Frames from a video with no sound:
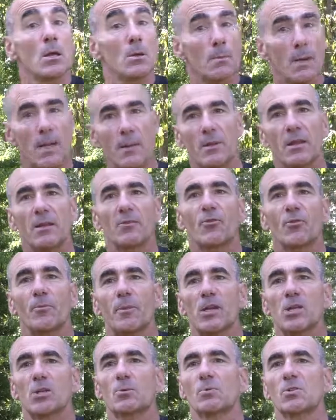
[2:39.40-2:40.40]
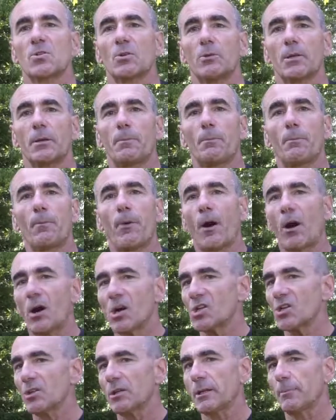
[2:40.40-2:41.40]
Maybe the information was only
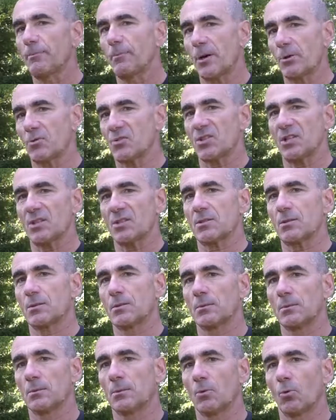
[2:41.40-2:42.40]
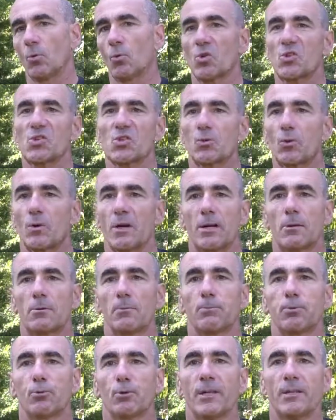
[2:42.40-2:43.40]
partially processed or stored
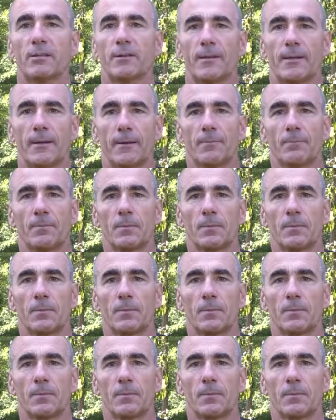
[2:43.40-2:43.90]
incompletely.